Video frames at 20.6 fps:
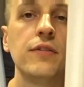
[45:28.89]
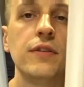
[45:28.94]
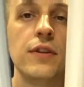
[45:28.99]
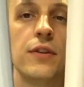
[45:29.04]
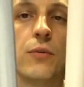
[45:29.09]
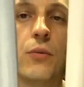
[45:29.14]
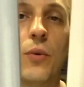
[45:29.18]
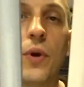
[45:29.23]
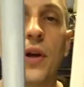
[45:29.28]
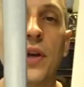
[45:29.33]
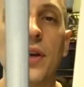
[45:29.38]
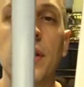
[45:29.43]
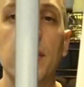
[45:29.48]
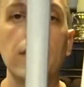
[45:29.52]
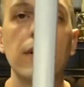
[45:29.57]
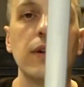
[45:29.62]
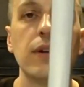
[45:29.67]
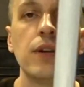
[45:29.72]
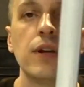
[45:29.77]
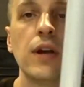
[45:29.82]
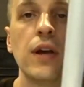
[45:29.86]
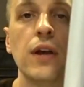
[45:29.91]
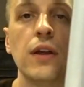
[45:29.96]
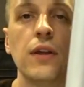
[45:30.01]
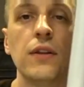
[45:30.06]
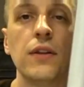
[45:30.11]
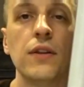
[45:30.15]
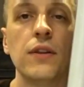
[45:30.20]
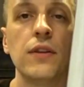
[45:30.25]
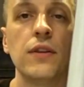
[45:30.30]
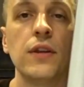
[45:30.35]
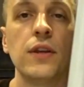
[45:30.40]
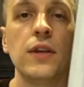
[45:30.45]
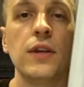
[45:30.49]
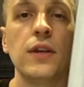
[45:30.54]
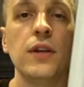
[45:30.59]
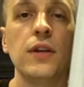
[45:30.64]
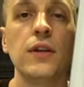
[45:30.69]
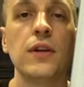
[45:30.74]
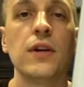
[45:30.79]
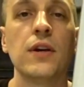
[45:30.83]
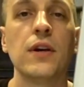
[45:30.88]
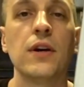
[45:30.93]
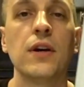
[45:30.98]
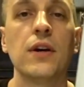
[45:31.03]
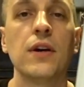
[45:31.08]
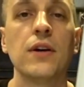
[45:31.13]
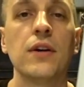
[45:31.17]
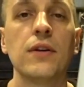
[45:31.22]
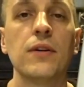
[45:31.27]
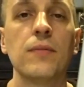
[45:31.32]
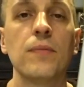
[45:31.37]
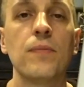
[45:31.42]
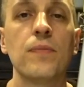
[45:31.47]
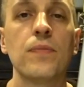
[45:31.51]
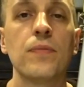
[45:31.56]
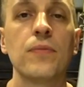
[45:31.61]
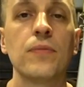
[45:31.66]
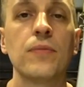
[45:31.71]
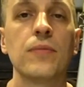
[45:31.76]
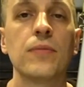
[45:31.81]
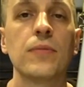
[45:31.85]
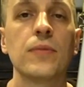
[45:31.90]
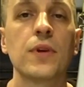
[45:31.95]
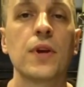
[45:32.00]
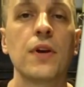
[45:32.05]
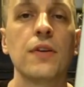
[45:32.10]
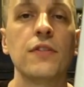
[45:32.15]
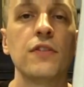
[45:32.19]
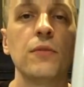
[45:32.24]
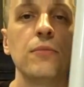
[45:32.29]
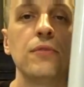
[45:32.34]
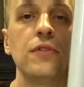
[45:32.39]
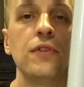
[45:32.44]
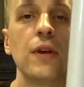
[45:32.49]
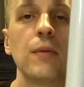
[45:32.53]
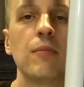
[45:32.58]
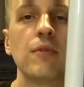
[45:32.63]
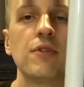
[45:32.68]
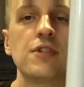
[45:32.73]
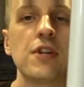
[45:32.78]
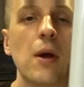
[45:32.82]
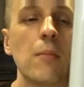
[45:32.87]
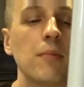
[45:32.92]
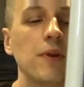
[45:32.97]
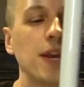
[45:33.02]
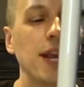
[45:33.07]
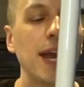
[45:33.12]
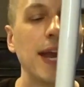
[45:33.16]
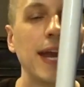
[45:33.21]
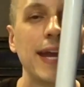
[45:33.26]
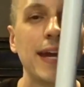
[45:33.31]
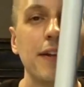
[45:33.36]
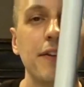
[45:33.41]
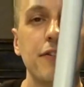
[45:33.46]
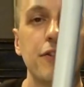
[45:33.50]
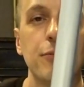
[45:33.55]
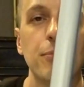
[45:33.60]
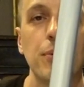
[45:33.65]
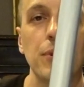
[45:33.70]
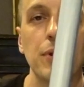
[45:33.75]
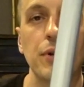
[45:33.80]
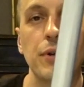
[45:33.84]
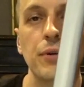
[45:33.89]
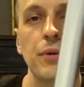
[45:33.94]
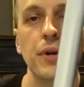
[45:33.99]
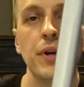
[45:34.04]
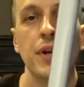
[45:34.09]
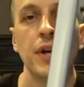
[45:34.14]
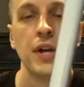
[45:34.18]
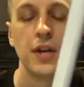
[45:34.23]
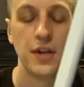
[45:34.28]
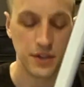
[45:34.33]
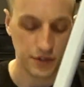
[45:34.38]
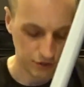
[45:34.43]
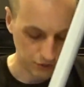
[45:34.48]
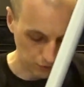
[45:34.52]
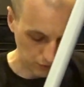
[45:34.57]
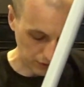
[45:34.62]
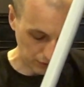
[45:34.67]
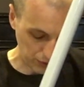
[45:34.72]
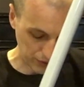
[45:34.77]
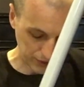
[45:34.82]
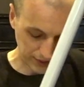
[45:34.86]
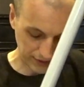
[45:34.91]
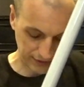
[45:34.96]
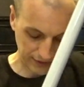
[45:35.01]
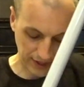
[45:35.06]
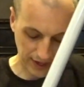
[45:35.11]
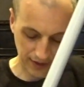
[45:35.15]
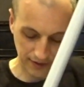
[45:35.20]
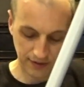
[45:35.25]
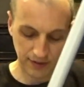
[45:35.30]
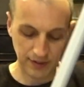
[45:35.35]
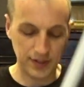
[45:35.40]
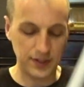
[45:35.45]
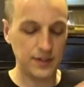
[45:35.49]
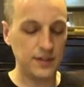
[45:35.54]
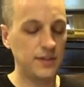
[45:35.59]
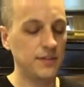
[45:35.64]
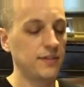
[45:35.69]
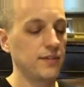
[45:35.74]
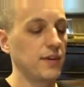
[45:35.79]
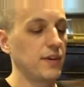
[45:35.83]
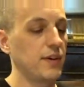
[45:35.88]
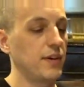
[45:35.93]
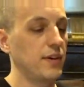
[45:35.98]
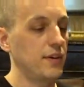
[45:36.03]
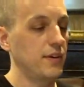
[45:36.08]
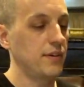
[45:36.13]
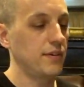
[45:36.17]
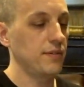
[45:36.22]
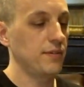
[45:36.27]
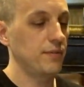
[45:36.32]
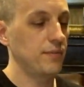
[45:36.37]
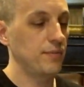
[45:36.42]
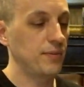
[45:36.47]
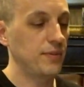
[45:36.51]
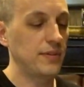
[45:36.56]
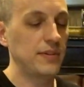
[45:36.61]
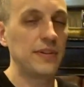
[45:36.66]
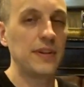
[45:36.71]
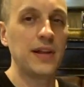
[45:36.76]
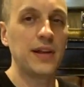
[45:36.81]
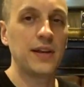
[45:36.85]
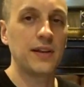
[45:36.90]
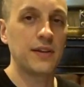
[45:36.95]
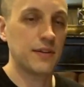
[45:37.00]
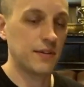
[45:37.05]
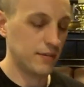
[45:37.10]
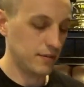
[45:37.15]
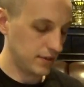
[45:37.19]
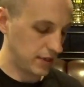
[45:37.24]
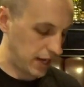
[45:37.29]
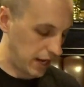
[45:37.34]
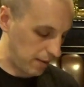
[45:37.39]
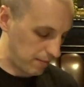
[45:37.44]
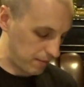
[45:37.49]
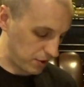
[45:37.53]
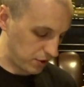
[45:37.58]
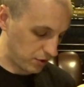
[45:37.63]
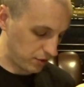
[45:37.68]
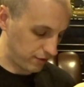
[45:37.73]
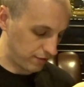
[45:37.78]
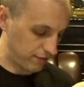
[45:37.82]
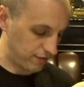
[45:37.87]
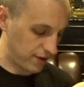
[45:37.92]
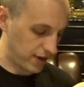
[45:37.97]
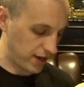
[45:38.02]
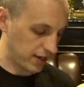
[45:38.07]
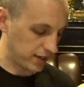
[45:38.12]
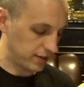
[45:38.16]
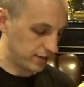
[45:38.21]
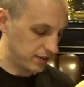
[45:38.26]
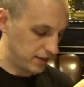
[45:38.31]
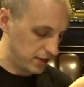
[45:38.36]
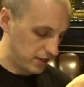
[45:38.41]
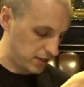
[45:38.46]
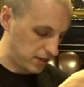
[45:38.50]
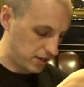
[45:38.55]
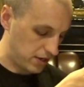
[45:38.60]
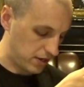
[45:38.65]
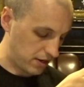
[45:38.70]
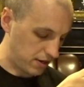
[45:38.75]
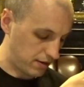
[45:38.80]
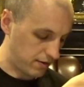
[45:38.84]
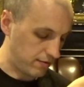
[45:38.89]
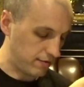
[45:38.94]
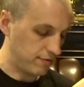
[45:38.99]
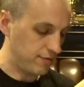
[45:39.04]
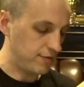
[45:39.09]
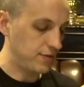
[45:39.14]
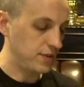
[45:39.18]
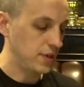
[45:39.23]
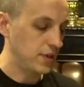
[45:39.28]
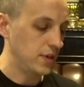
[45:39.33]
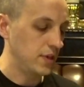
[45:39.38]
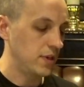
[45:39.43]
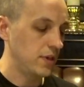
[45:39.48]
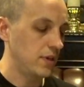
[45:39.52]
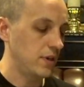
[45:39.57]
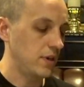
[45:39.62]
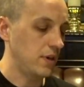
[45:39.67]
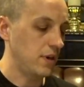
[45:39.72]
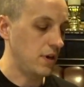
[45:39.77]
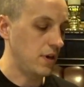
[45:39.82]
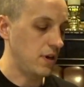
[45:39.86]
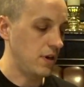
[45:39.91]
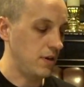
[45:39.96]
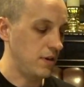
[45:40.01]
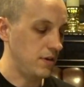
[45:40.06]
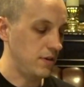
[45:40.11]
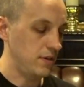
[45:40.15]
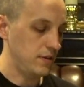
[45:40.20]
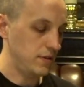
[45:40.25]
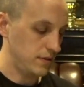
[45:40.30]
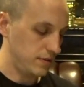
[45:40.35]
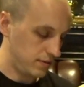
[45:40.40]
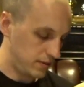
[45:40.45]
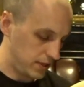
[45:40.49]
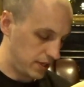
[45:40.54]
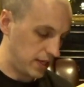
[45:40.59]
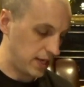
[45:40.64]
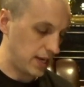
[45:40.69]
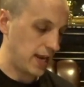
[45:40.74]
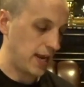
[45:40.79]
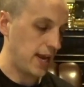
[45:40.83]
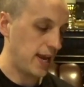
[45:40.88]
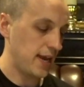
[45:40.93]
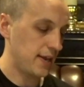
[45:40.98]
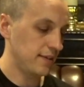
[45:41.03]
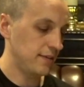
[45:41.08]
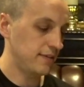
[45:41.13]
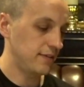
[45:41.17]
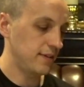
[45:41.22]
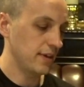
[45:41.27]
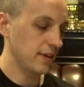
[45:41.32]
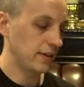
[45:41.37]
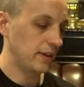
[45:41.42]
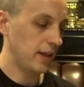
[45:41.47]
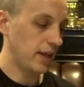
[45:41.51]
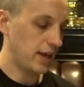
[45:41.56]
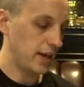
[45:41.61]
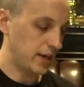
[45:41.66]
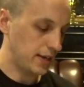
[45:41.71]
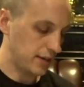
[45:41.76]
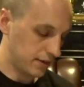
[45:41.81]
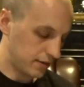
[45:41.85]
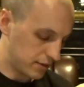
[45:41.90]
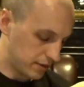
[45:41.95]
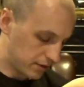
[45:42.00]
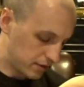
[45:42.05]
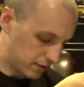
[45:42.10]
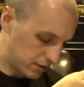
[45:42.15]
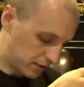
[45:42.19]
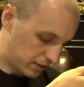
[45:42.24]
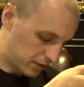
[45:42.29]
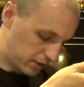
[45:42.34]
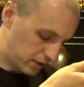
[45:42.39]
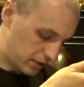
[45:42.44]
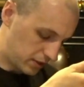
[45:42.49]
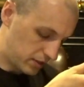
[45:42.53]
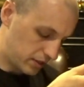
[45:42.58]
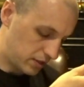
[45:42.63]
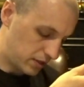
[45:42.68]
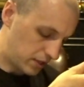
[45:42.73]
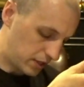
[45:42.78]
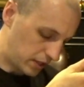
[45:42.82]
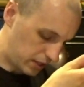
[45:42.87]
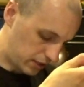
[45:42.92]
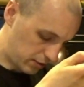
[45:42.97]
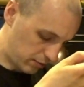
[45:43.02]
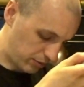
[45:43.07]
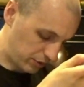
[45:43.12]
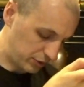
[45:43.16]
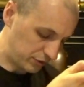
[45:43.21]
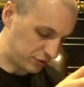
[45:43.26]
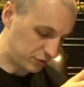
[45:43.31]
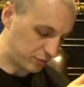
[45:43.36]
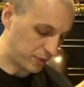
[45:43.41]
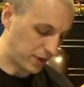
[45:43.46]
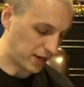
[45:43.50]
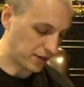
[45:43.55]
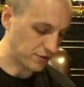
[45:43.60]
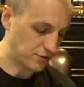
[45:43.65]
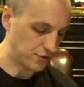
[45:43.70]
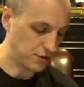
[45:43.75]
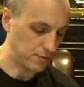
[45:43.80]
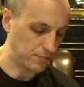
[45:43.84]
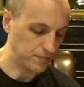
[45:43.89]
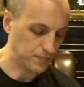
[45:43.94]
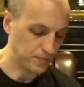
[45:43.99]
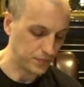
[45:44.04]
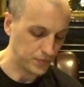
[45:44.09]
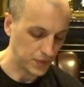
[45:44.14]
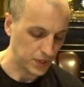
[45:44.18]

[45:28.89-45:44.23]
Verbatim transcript: See the white and the uh, custom Saber Shop Enhanced Blue. So what this has in it is a slight chemical effect of uh, enhancing light in the blue spectrum.